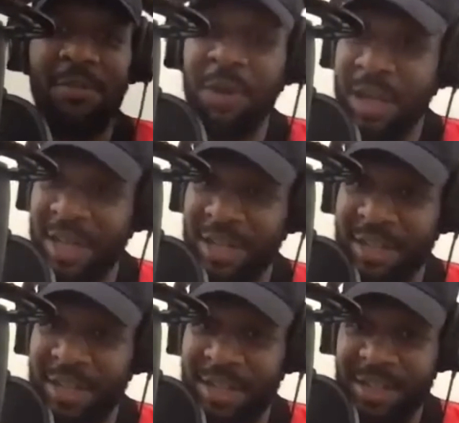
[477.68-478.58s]

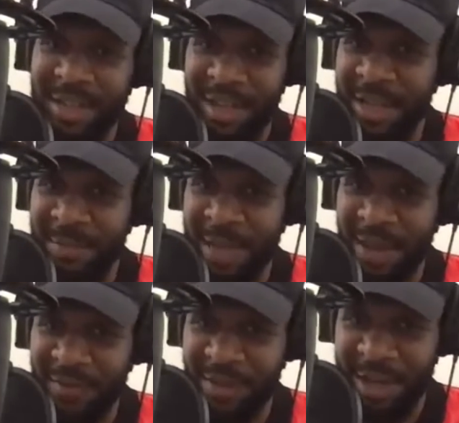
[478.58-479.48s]
win the
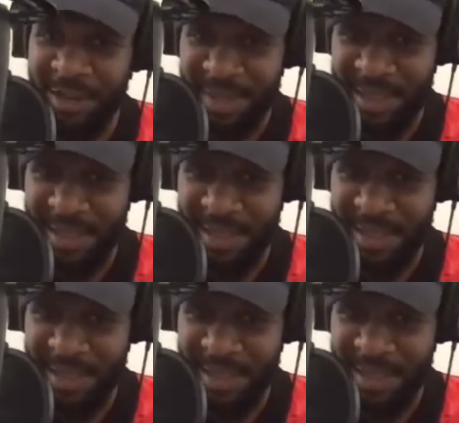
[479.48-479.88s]
NBA Finals at